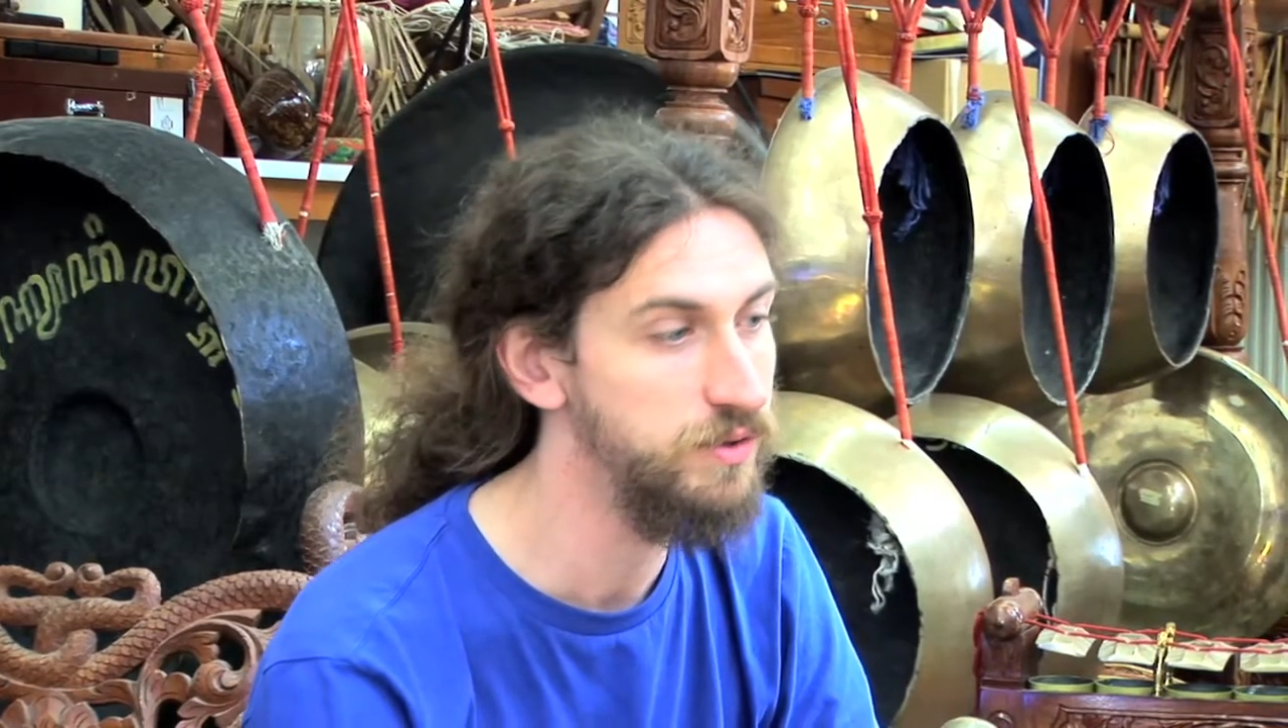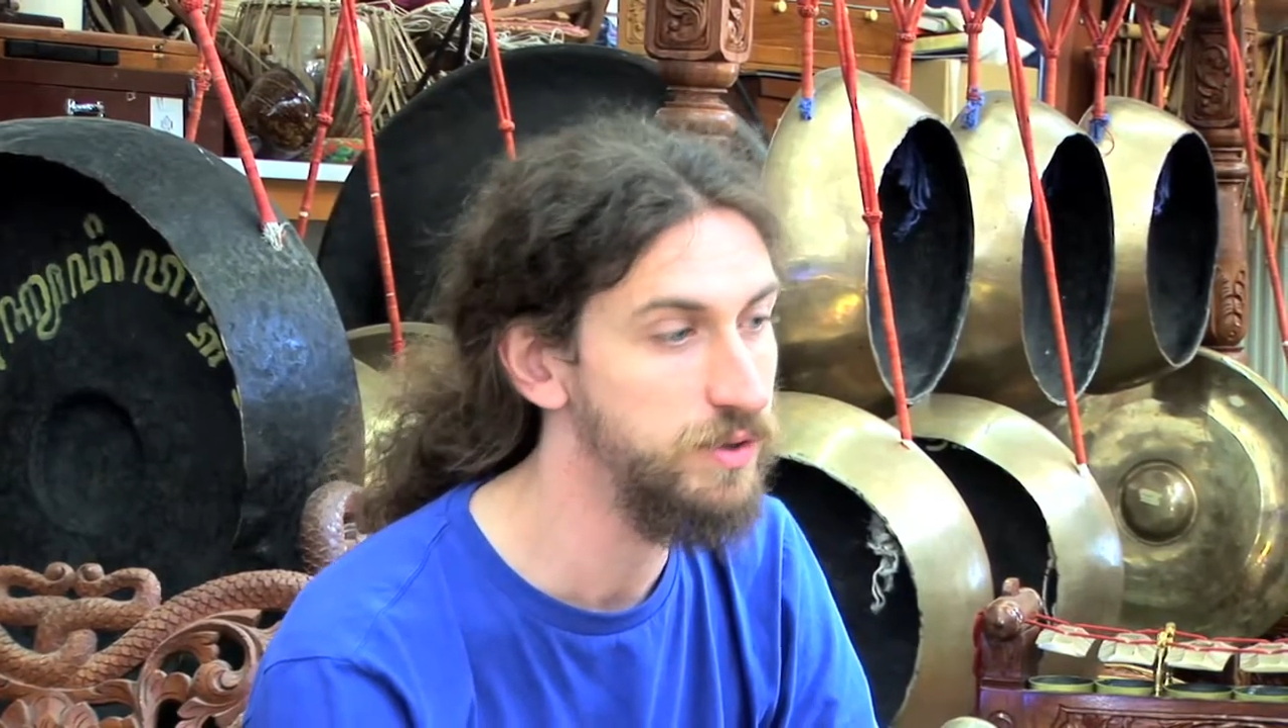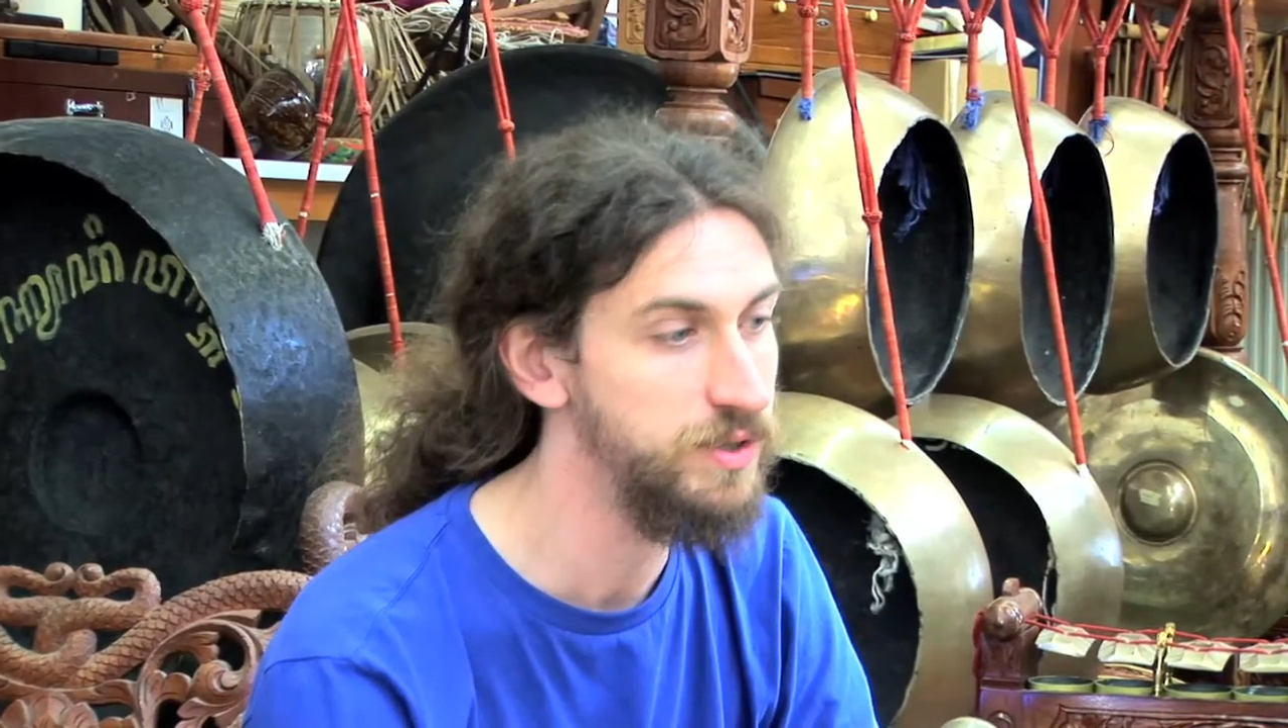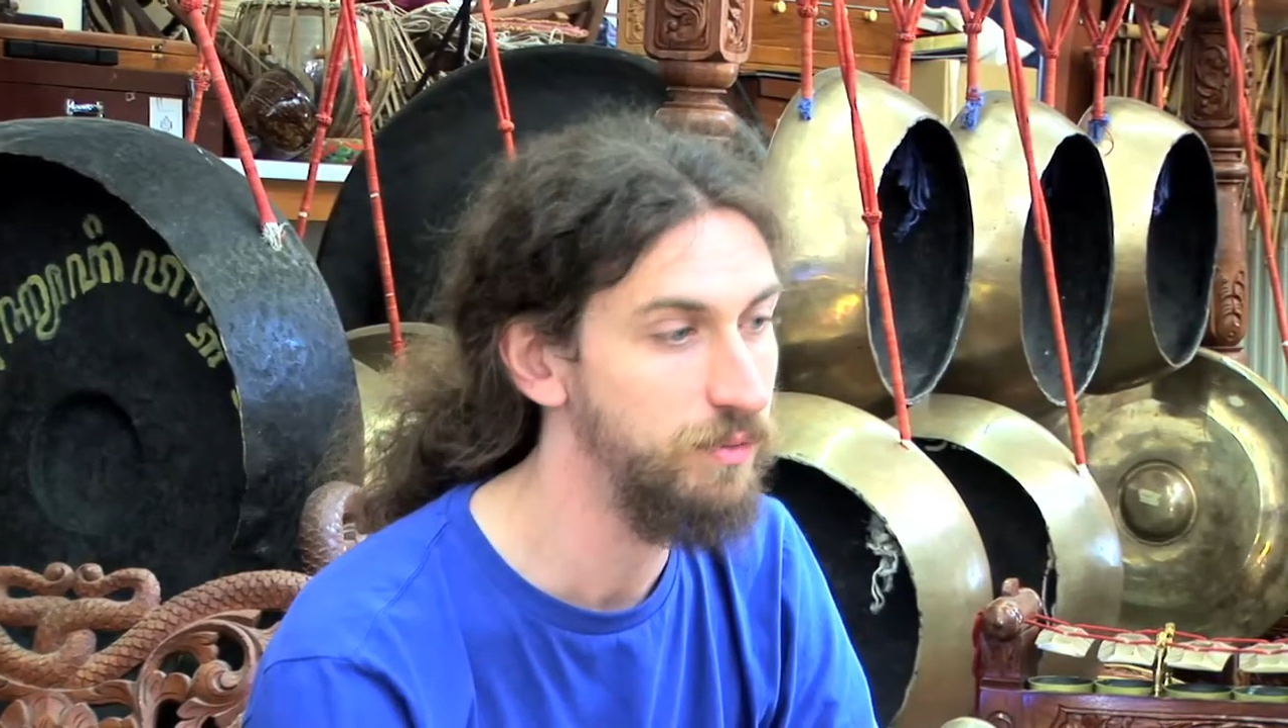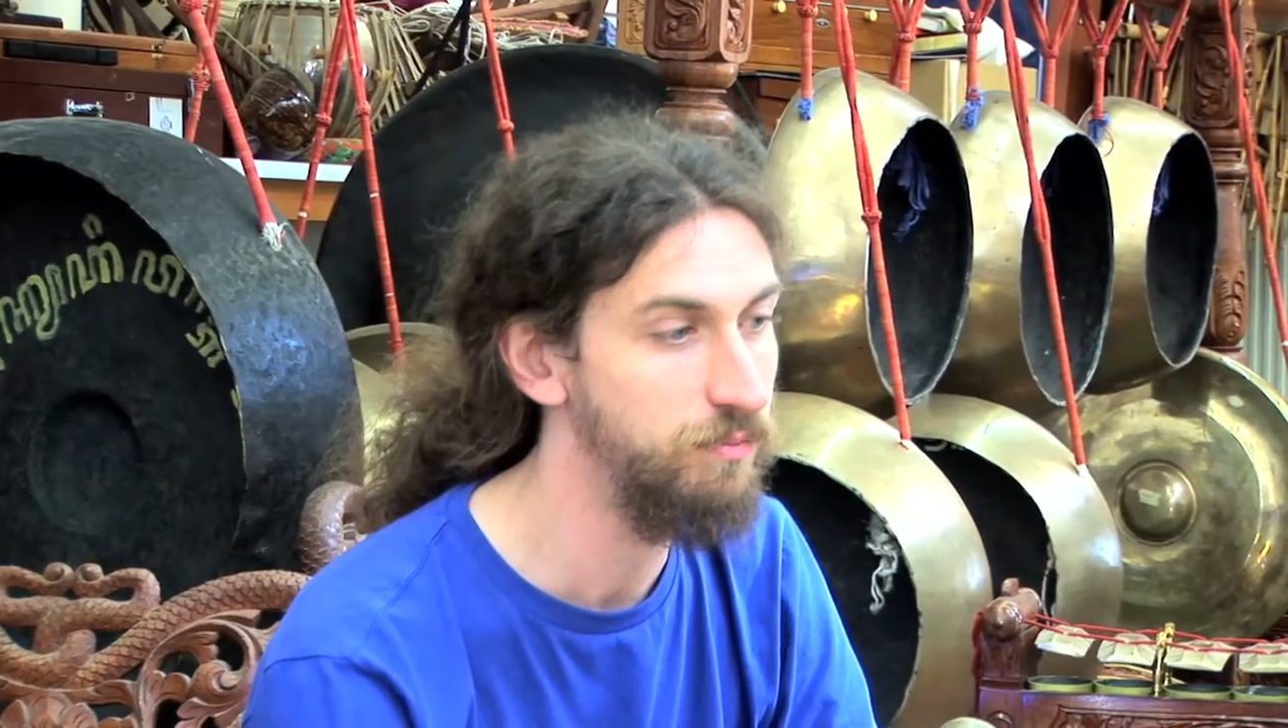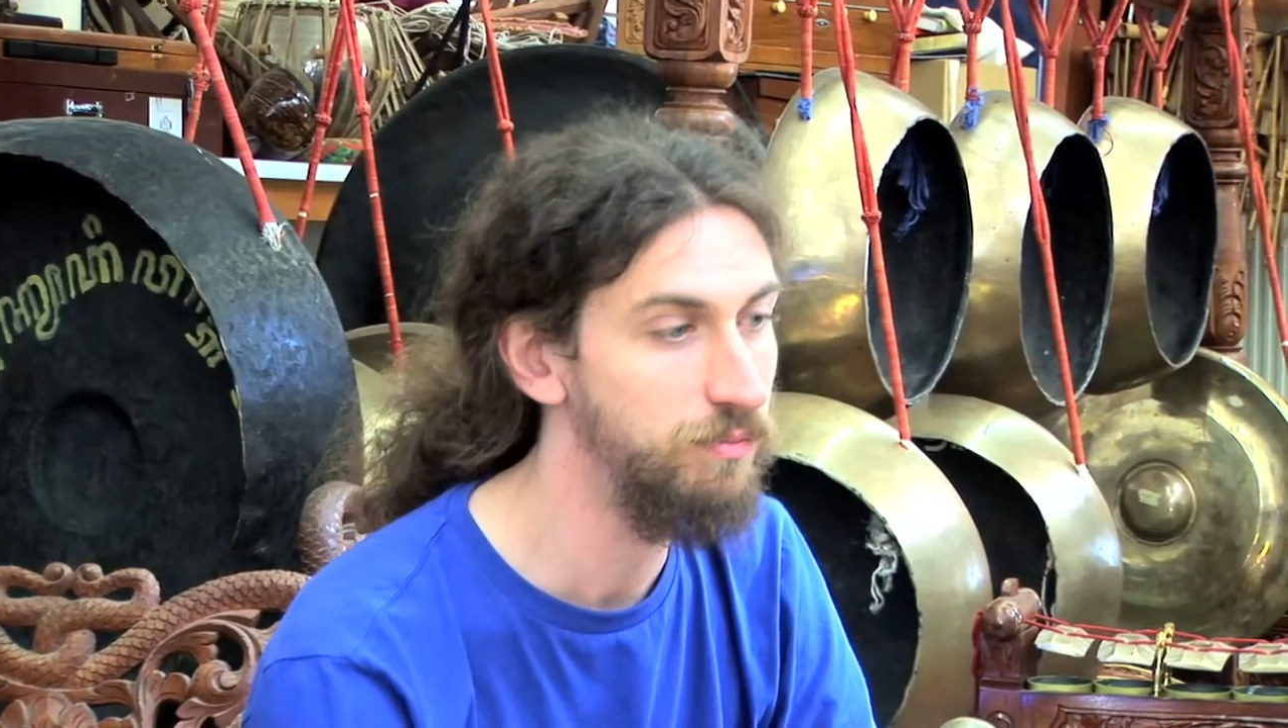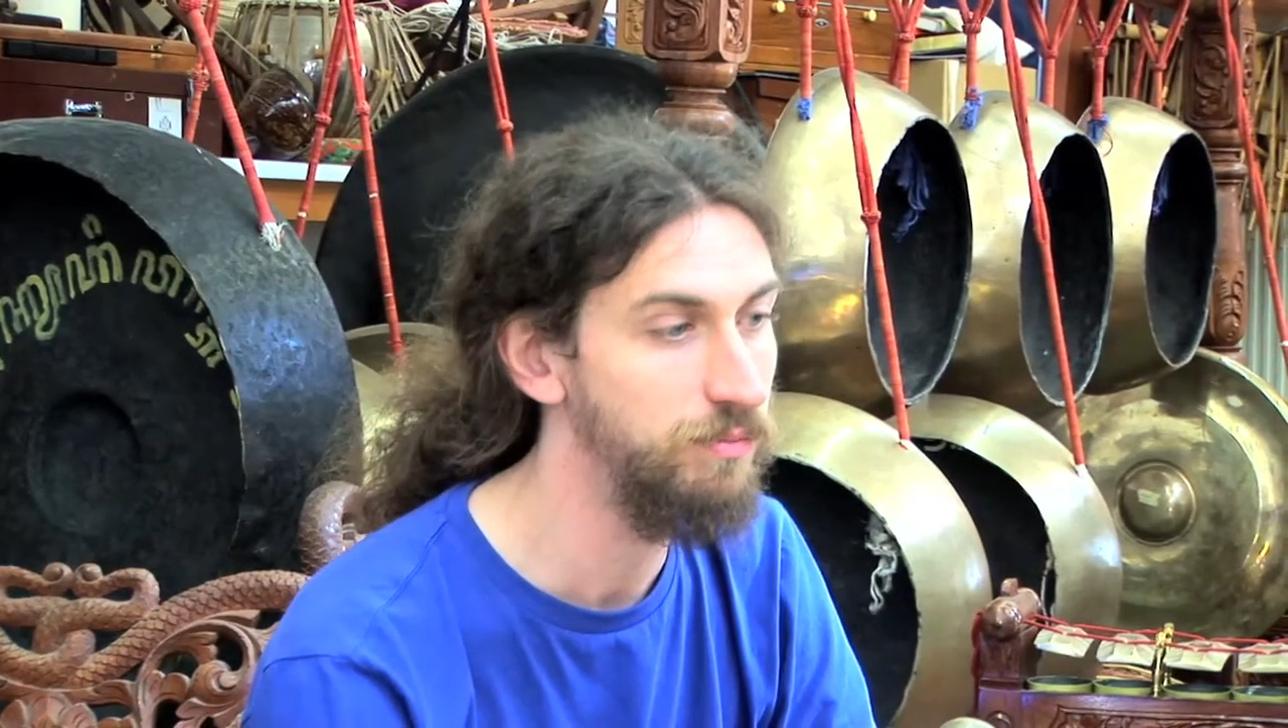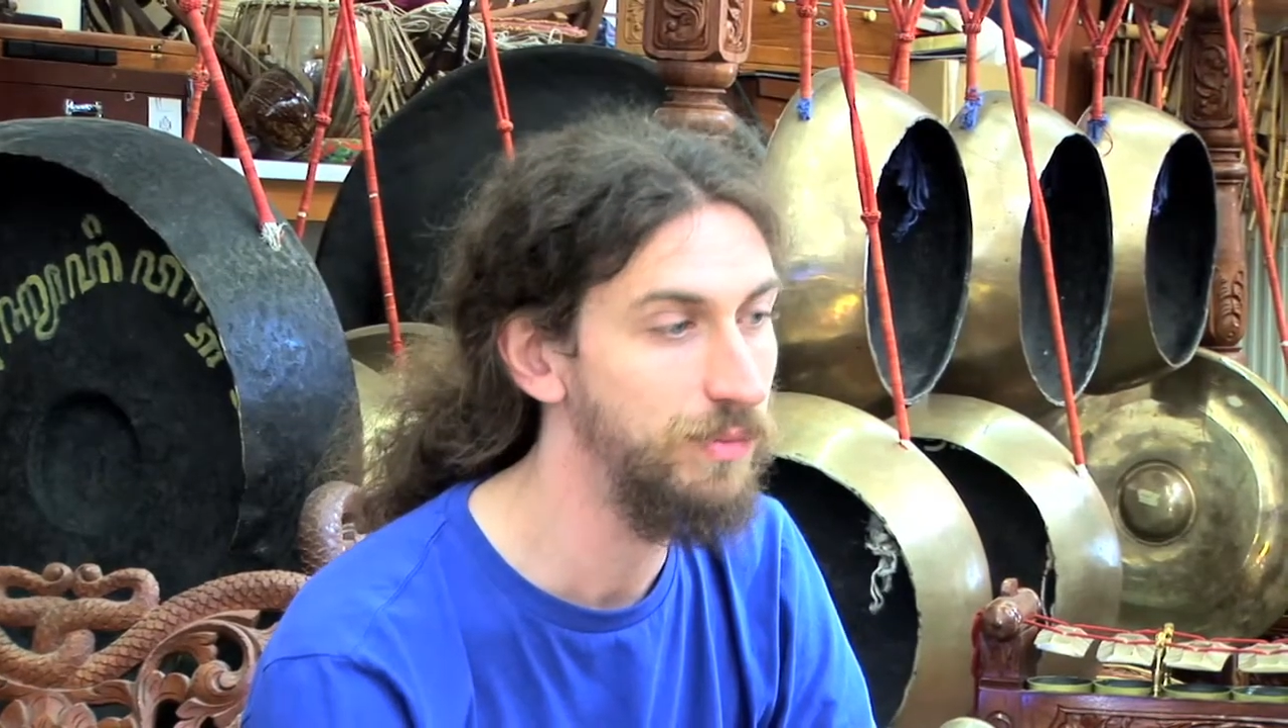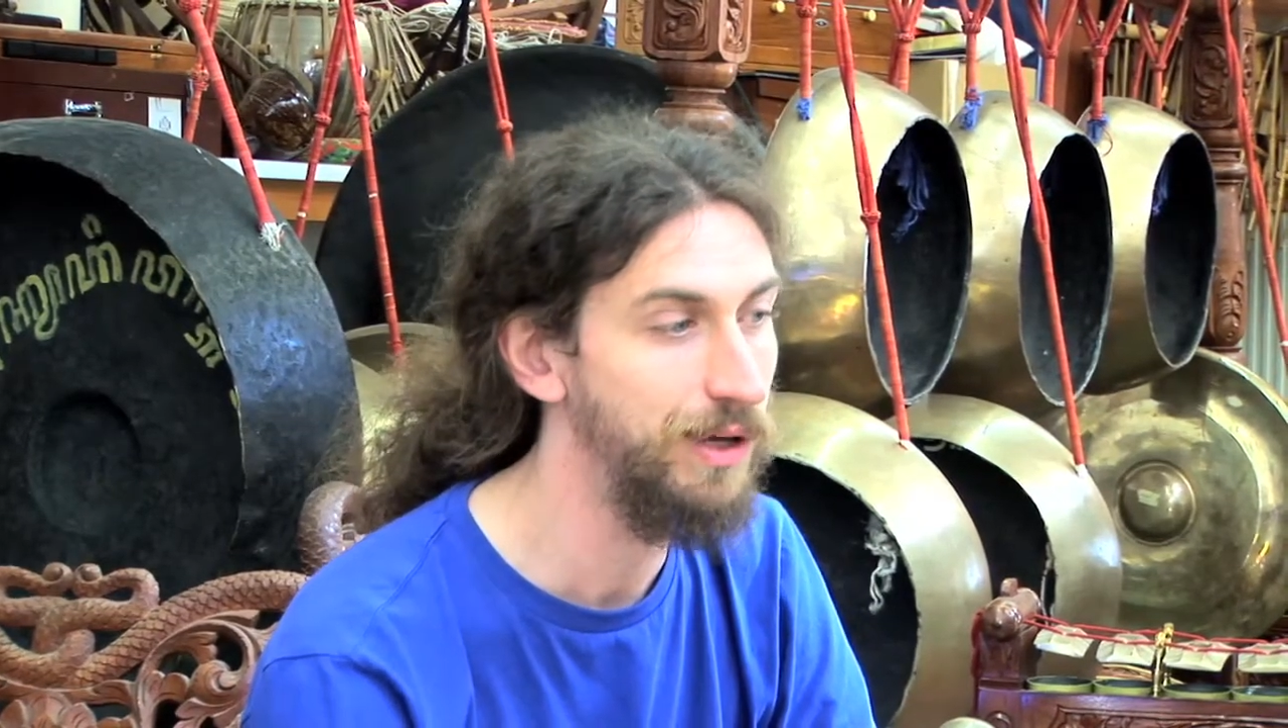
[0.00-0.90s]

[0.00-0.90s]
some